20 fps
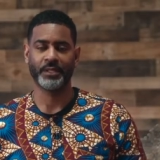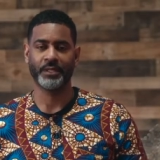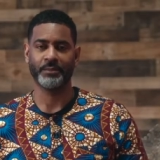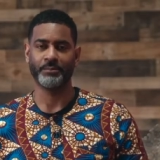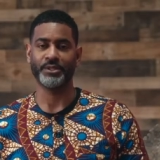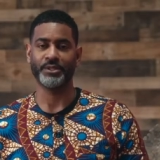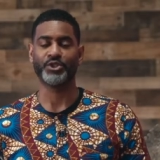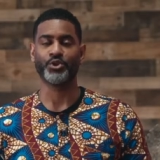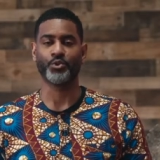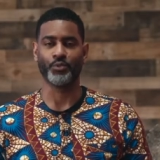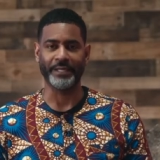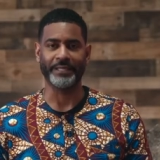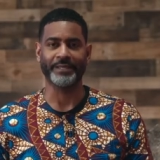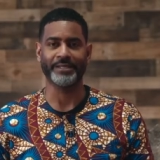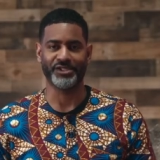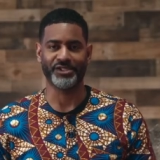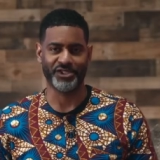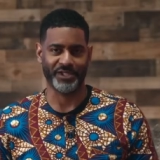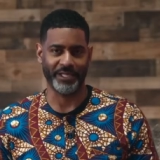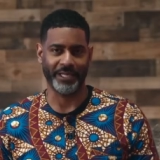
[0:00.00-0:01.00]
between the
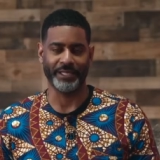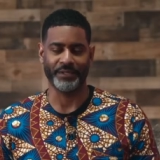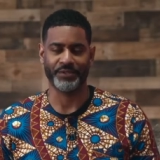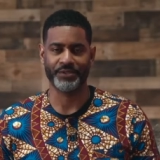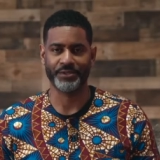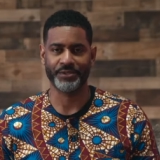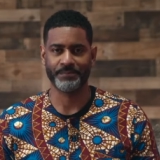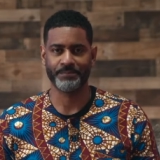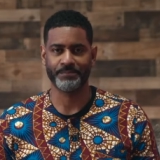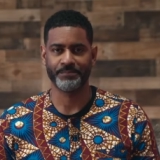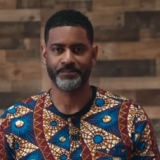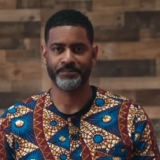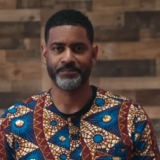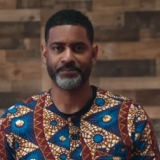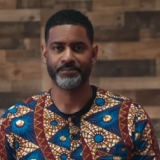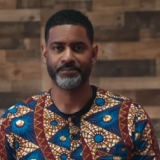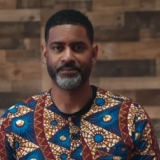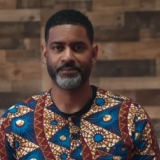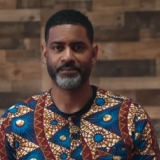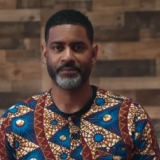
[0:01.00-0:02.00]
states.
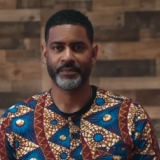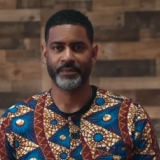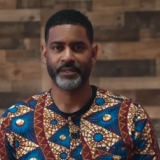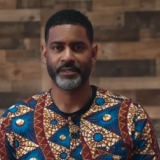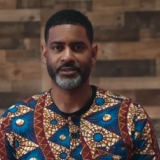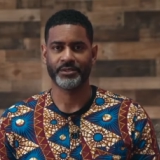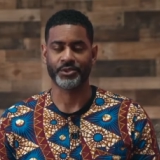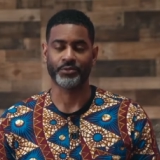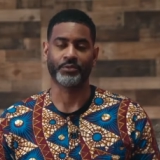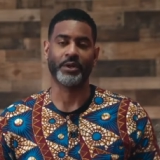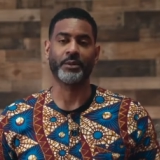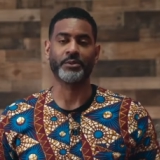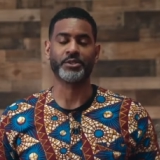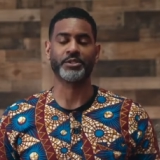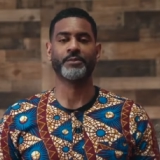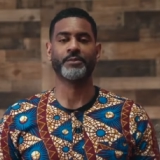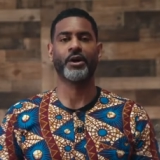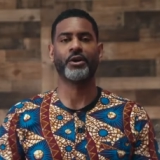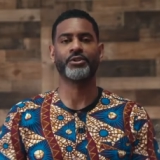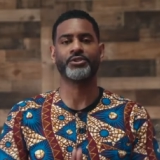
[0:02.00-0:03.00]
So Robert
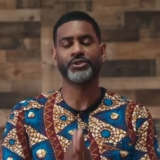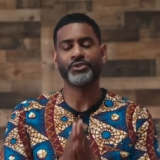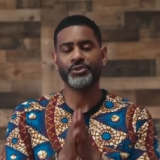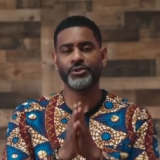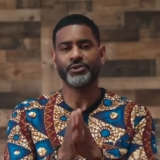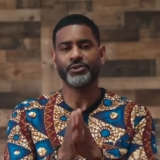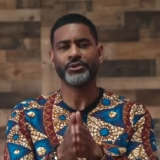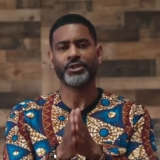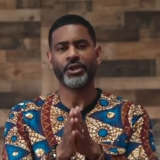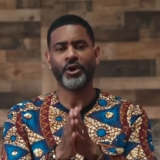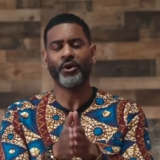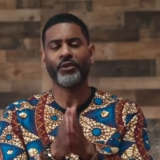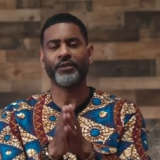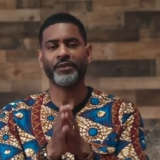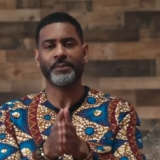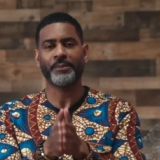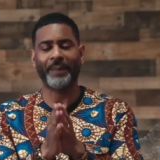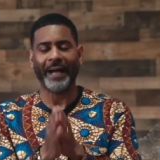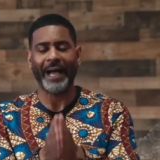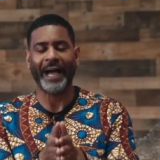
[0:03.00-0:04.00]
Smalls stood on
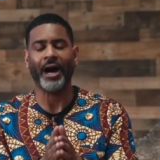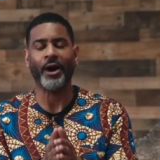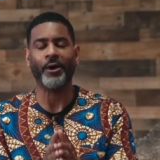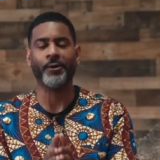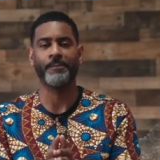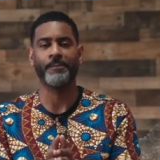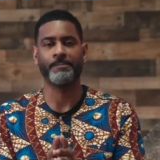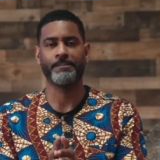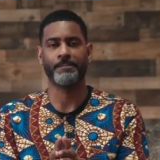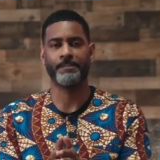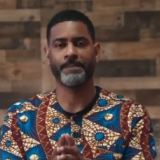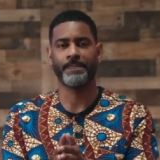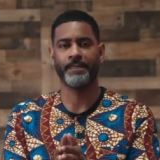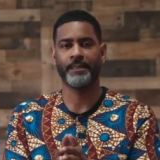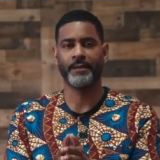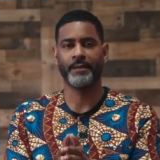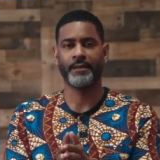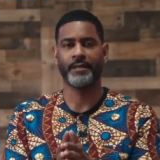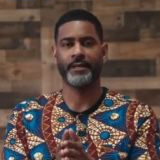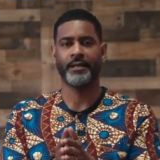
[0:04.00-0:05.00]
the bow,
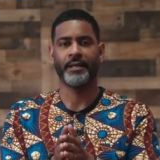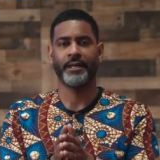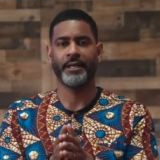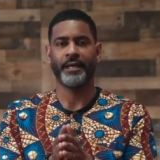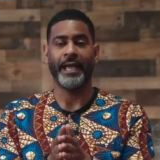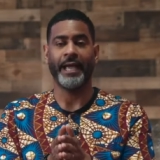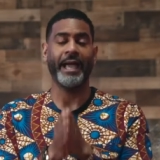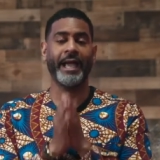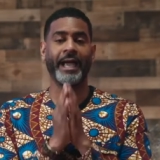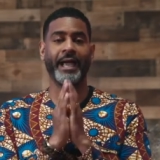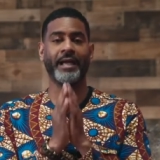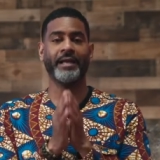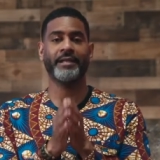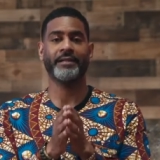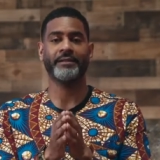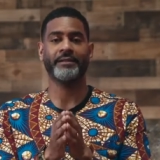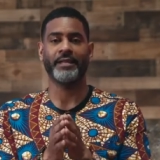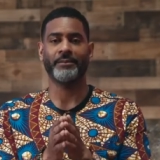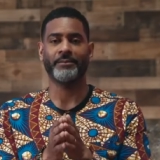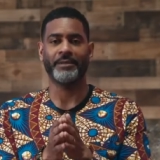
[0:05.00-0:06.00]

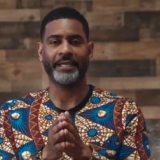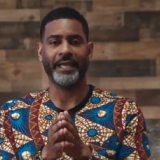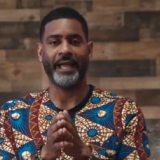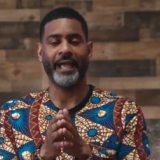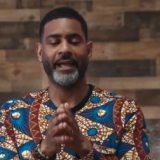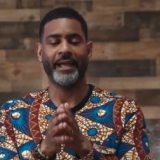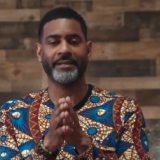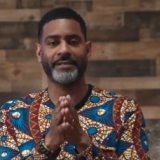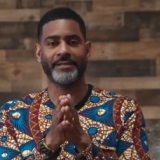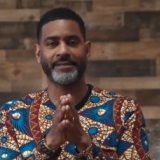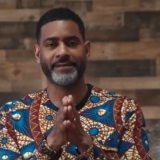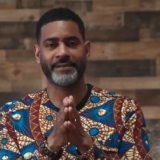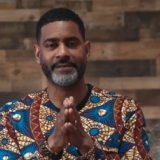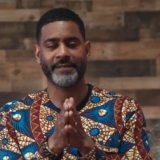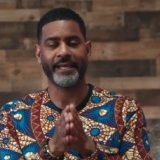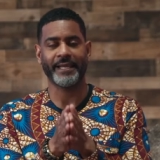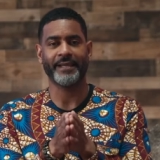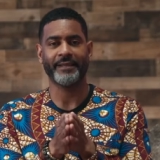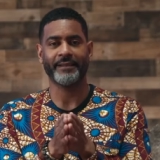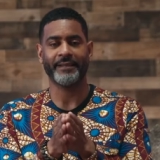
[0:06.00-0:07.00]
and they began to
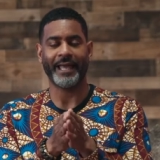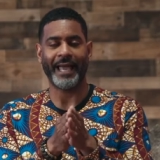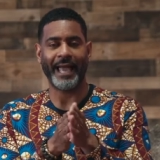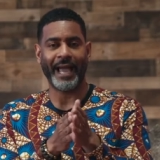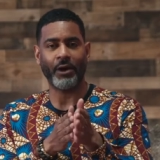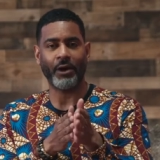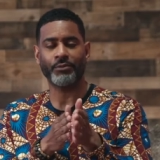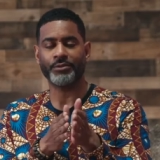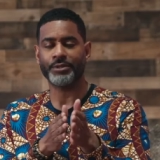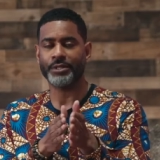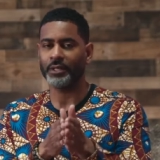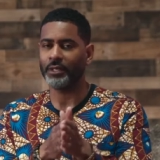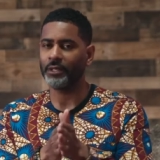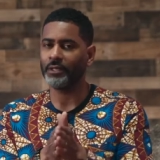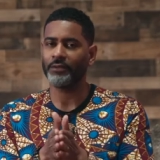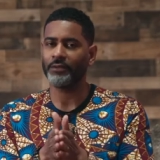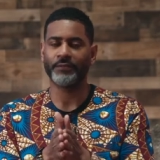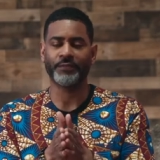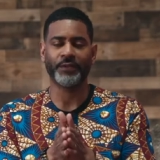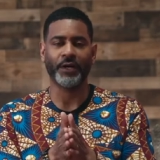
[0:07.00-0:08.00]
sail out
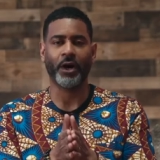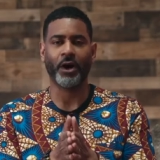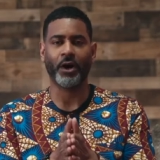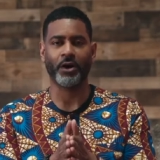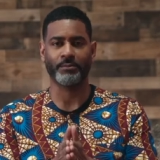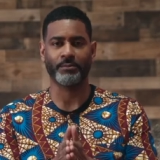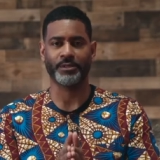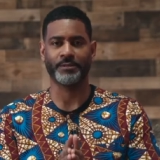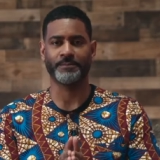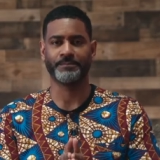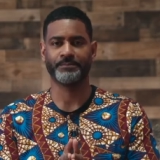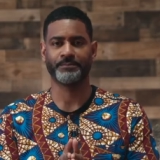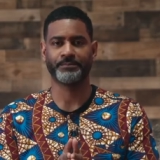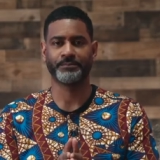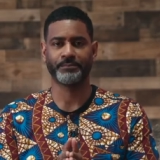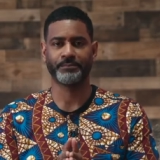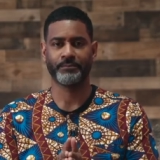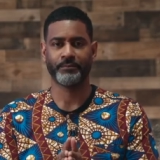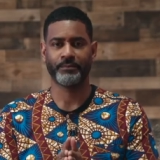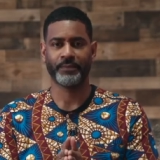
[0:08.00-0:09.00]
of the harbor.
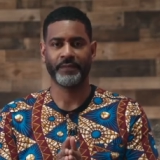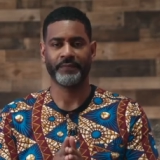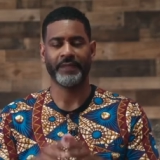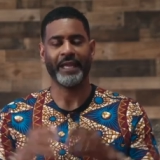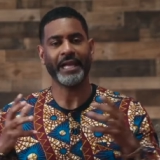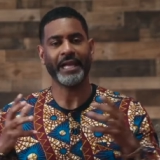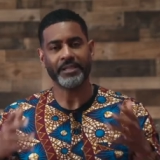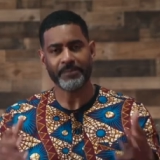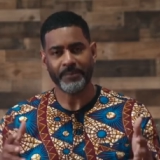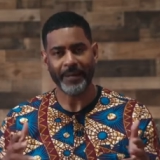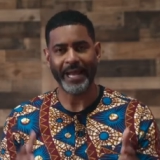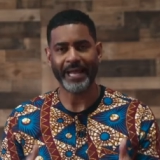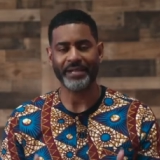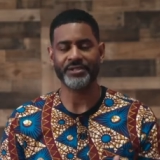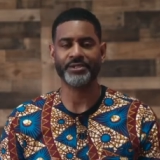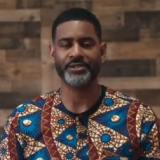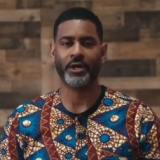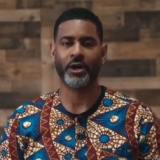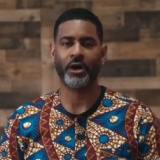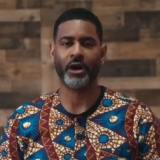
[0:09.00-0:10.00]
They had to
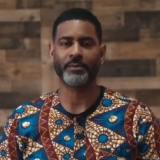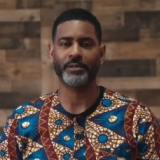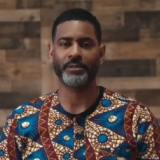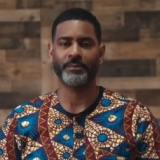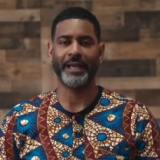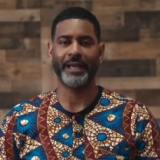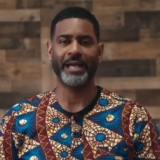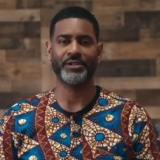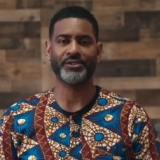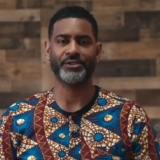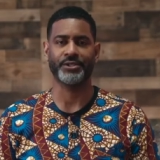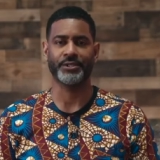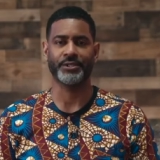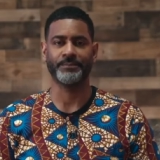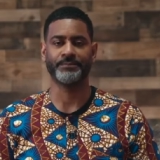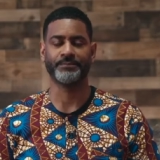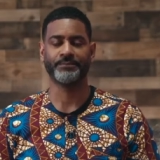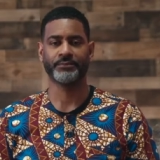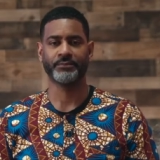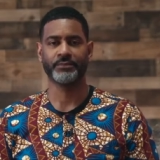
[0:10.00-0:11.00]
pass the harbor master,
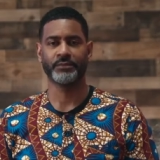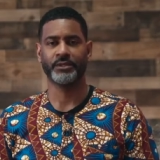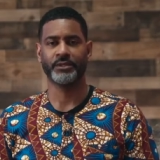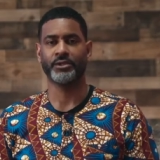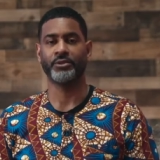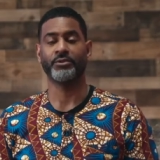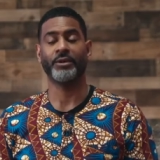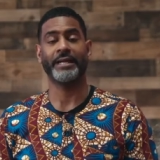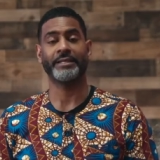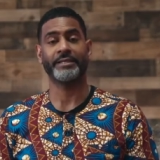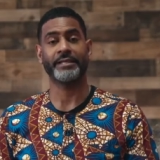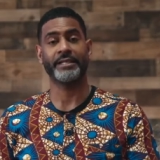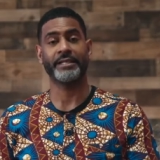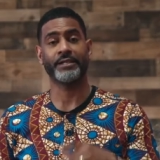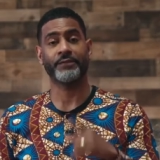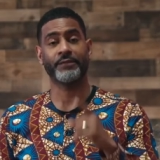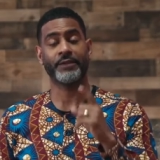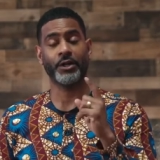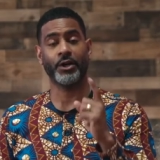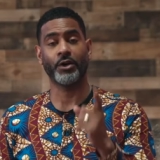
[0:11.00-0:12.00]
who had to
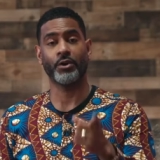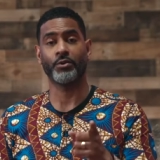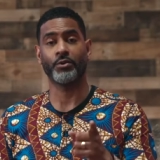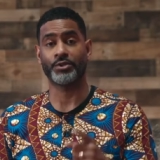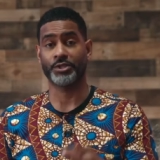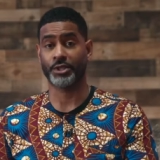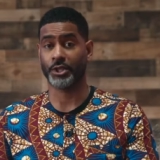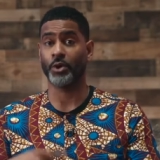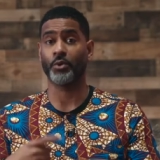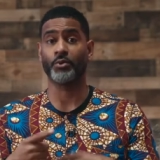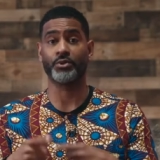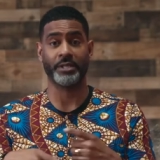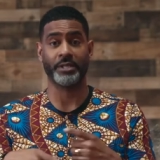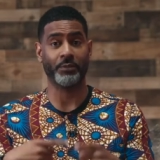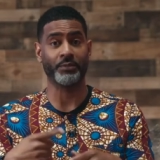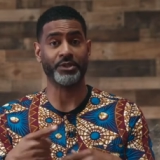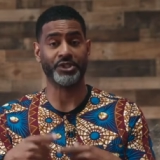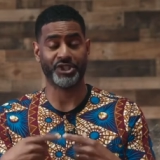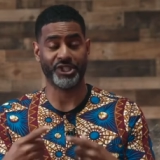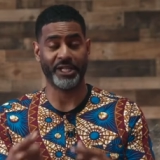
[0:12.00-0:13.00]
give codes that
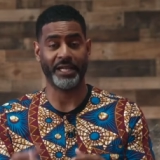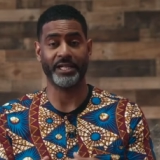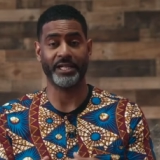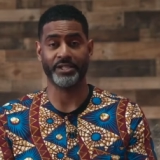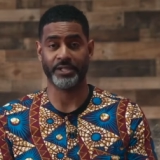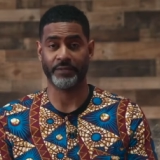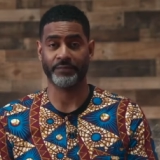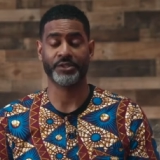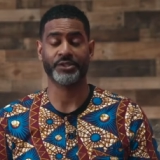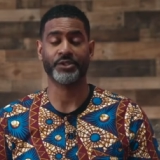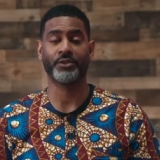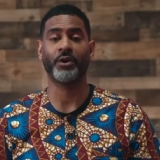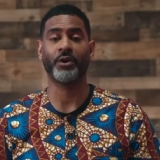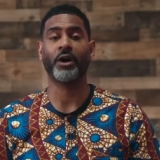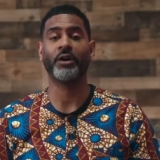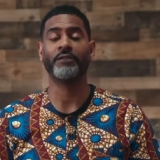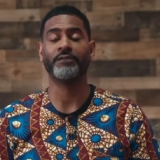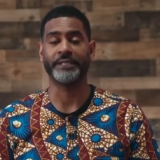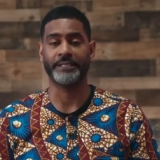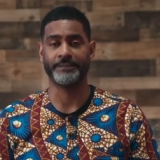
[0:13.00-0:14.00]
would change ever so
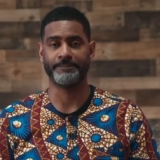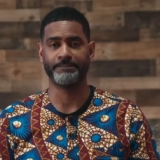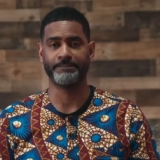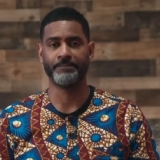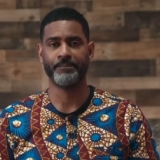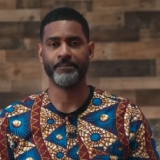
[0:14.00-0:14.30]
often,